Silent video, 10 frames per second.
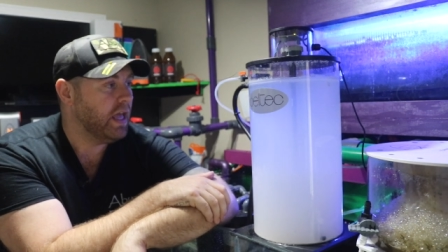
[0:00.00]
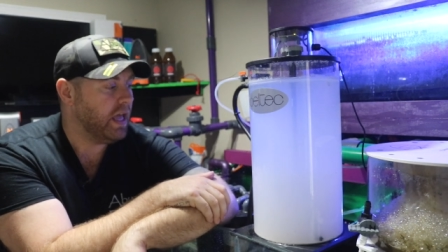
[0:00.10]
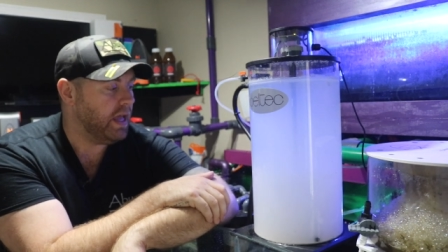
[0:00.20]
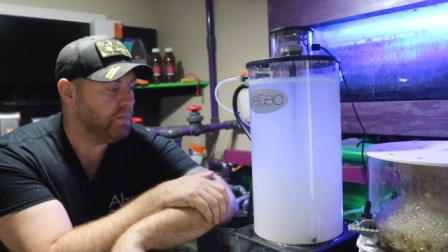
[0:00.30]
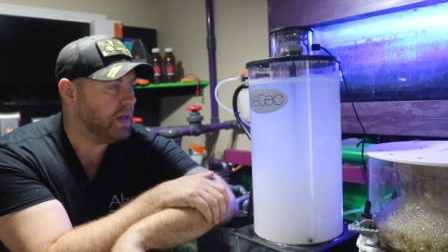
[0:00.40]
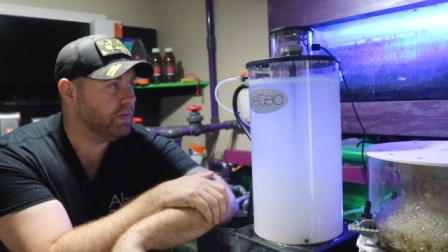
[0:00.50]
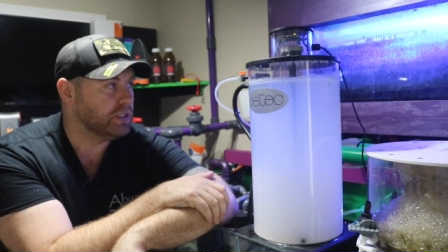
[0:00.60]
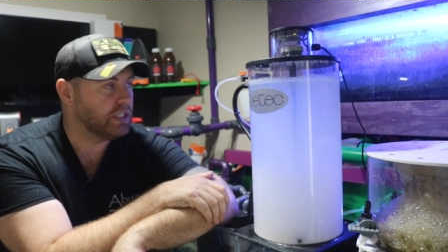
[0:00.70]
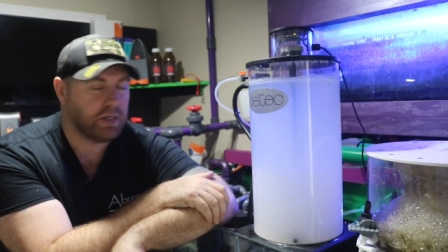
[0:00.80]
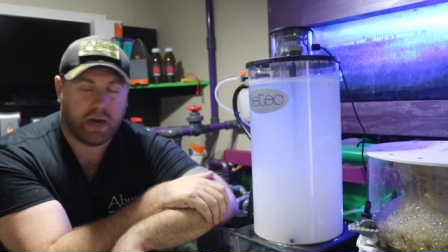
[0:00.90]
and people
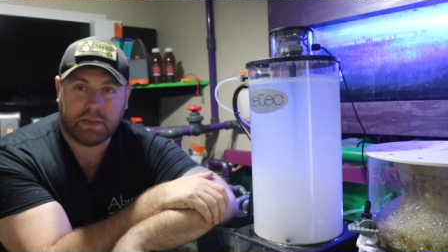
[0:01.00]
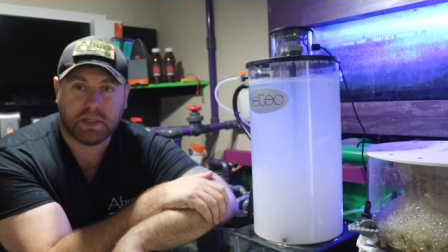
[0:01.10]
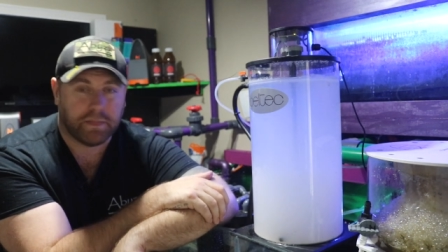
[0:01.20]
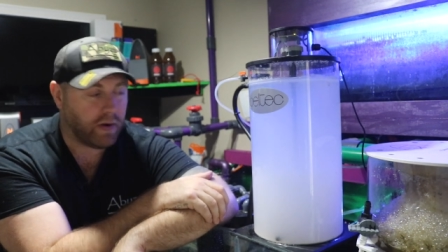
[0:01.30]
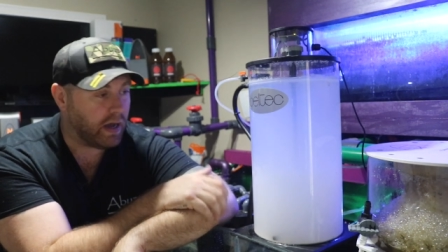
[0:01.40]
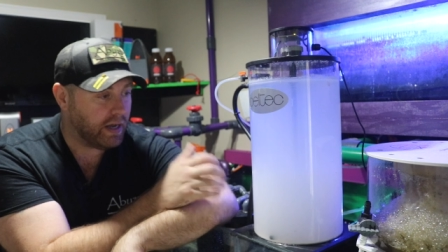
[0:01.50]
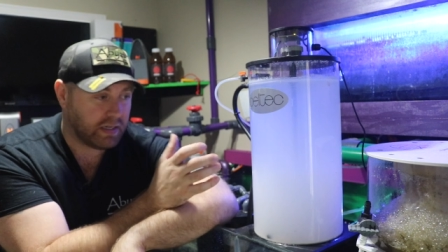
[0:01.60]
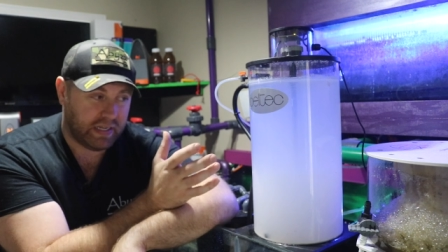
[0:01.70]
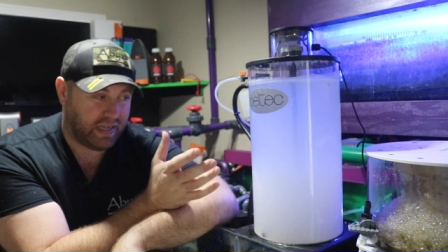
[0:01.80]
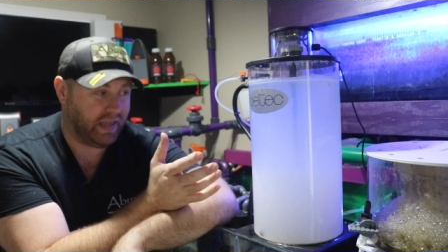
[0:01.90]
just grab some
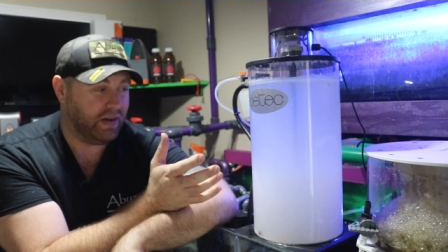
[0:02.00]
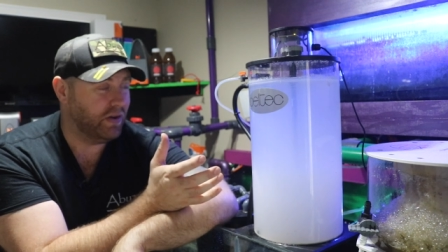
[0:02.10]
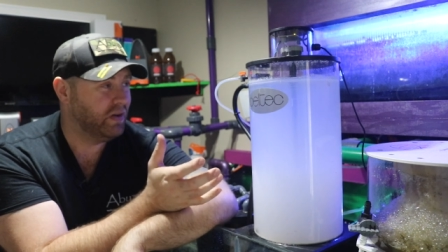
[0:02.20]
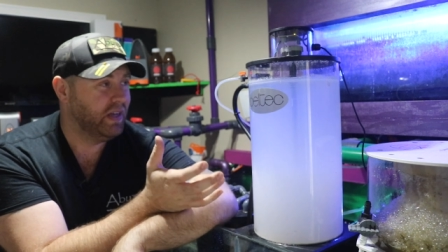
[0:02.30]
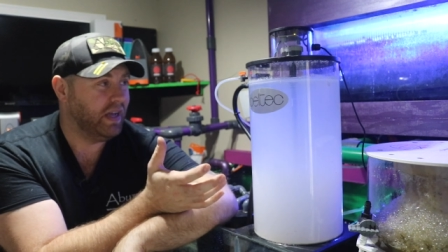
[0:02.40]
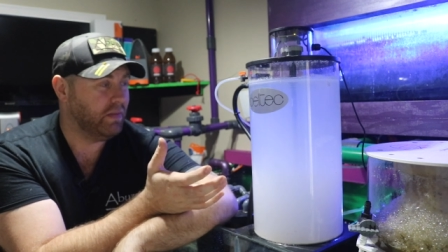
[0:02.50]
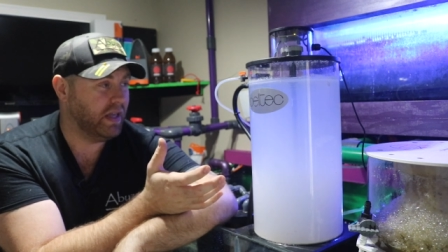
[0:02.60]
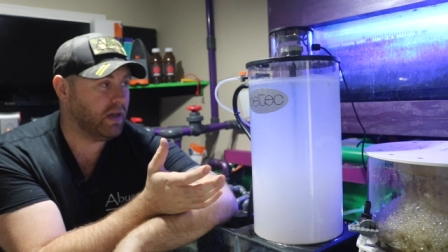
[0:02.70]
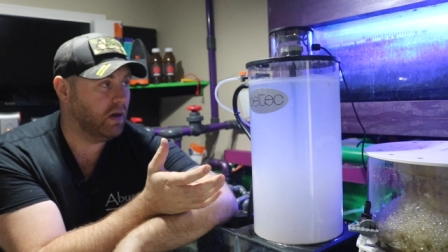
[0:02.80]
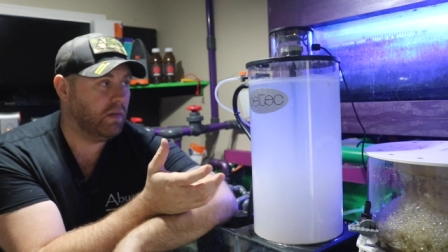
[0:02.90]
product, you know, and be
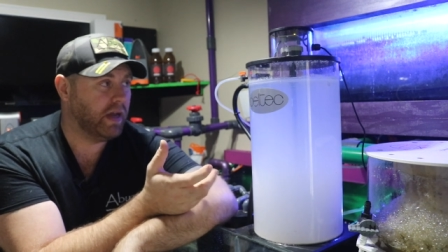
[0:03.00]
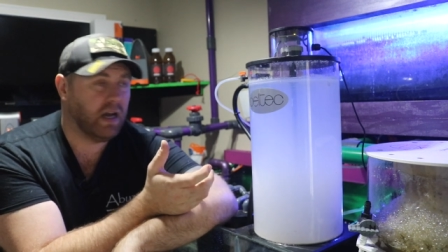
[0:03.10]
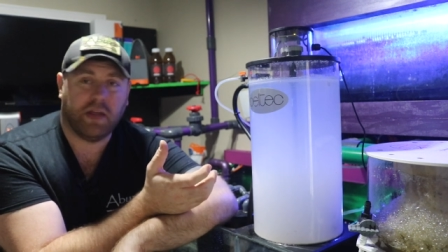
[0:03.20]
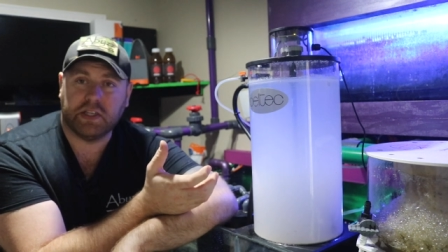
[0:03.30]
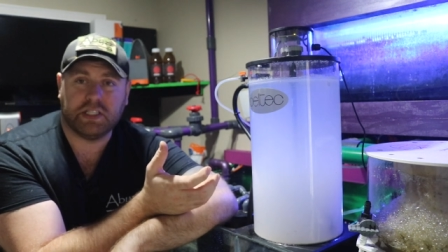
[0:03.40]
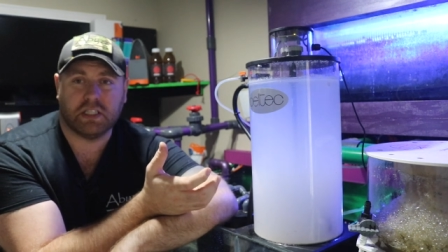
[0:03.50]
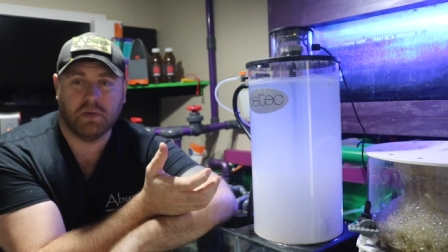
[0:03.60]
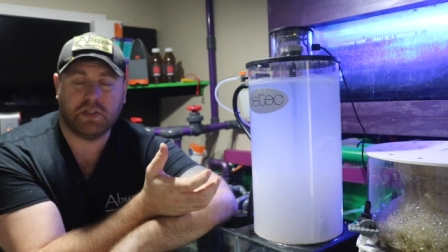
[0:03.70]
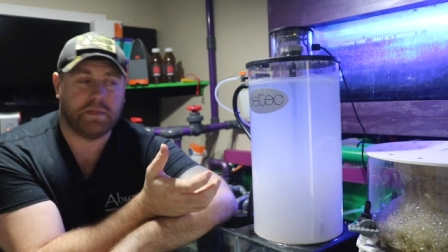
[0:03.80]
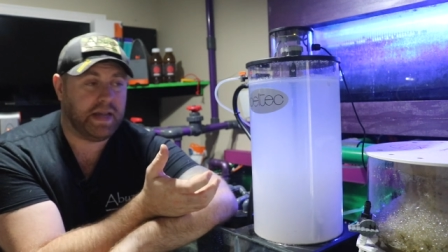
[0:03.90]
like, oh my god, this is the
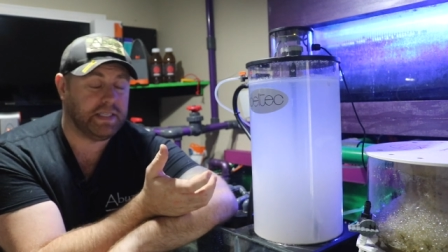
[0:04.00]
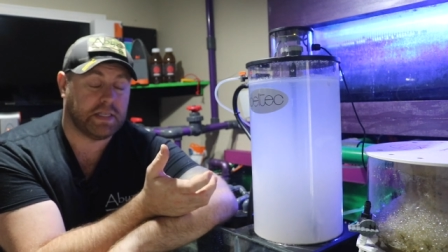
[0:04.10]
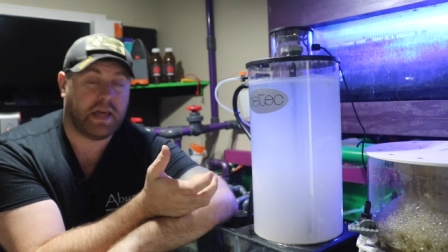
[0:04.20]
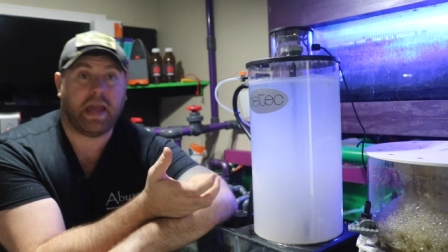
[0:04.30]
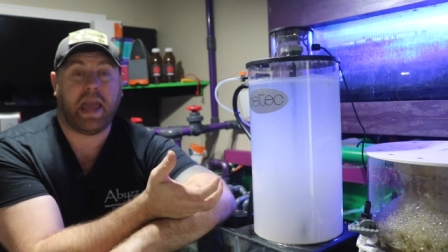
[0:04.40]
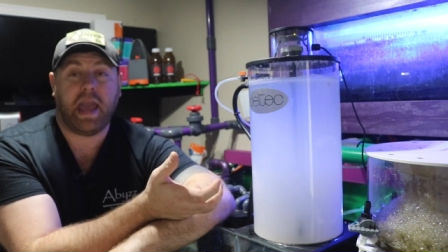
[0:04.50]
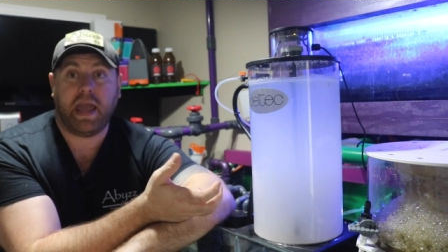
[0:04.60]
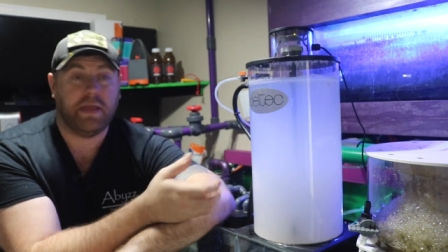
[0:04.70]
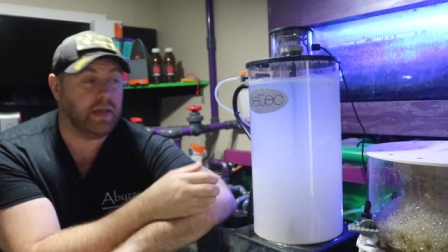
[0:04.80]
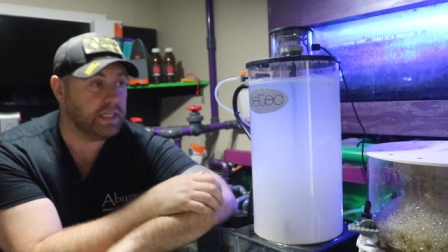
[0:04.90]
most amazing thing.
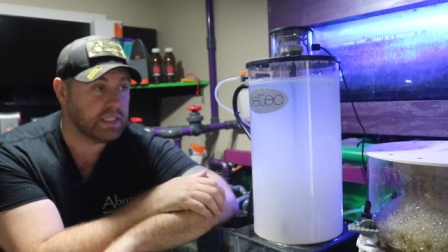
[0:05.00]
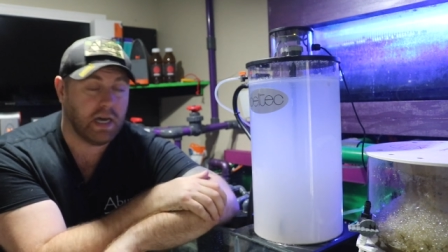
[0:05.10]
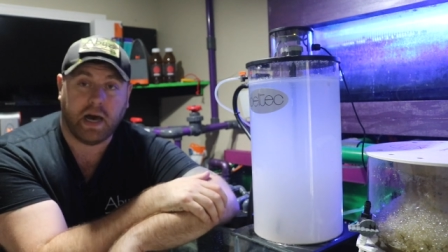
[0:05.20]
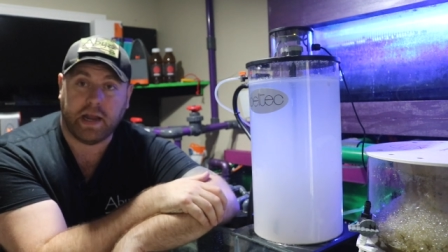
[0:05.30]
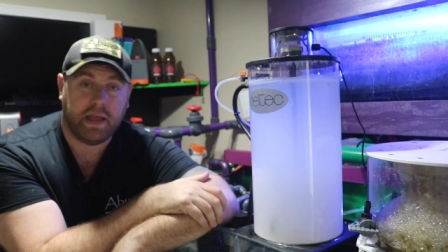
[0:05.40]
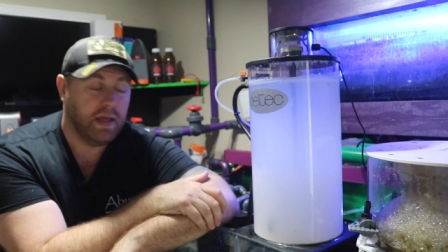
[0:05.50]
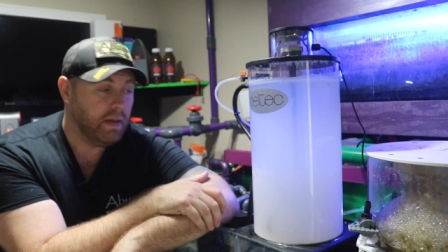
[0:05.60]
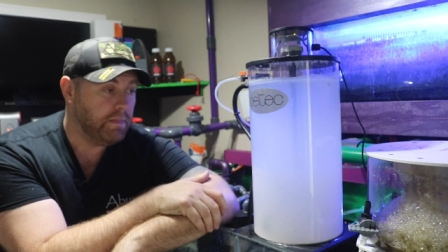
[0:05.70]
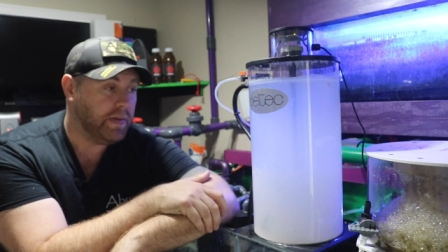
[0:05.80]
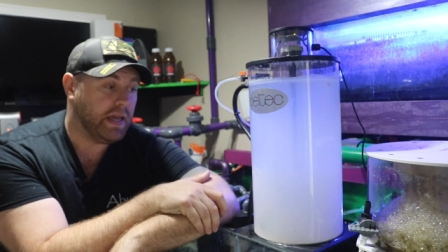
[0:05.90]
A, they just got it.
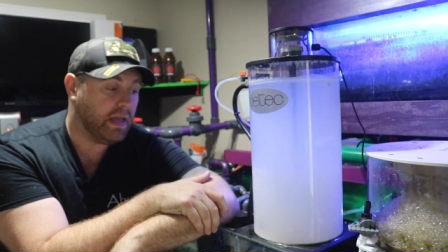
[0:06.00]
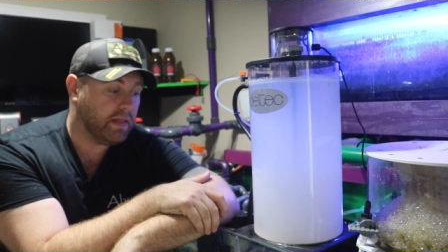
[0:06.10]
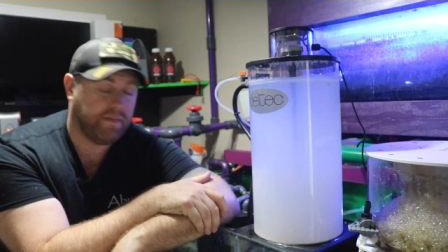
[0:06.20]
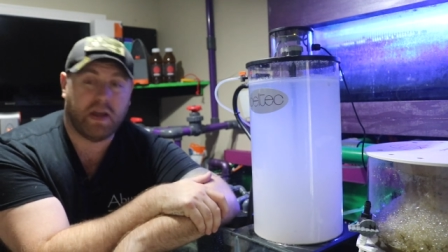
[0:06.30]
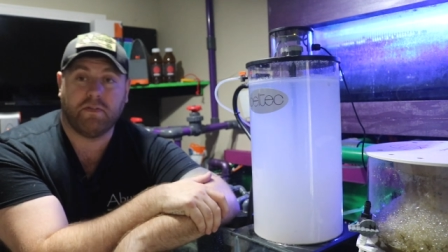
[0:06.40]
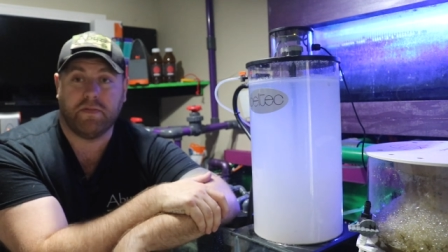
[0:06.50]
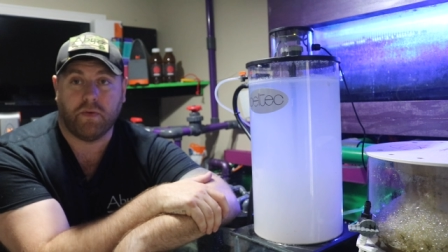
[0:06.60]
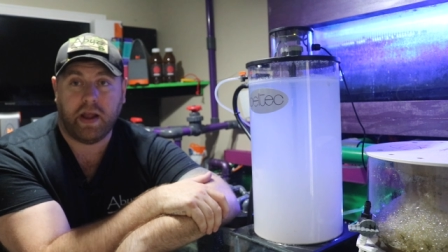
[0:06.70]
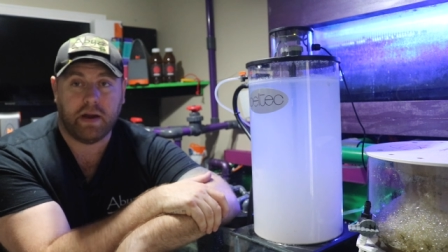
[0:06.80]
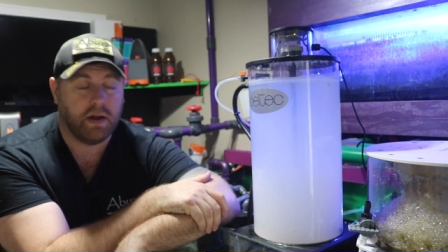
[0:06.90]
B, they've never even
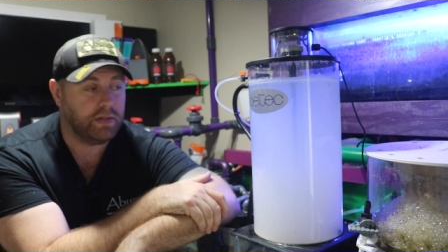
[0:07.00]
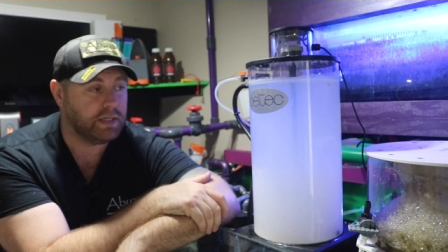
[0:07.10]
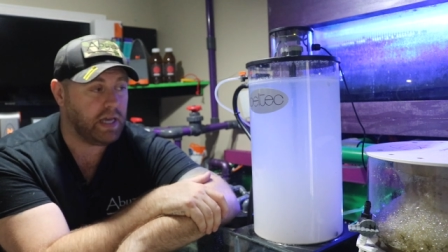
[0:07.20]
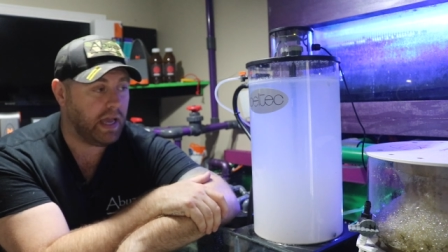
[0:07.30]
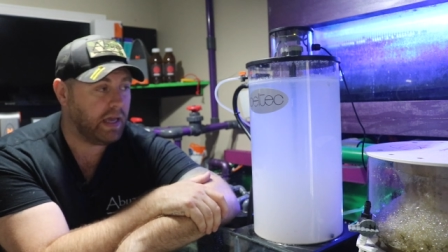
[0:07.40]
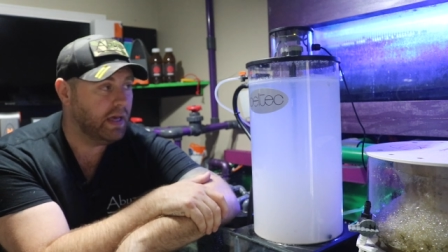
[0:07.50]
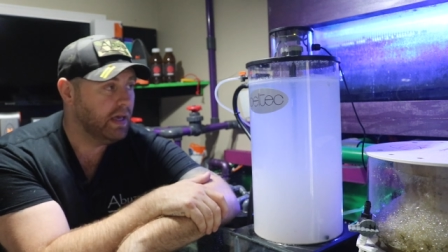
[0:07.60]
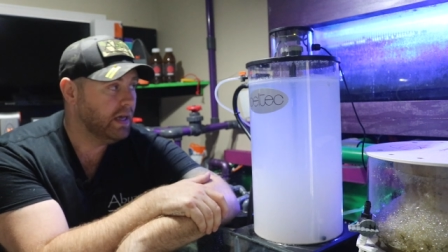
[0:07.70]
ran it on their tank.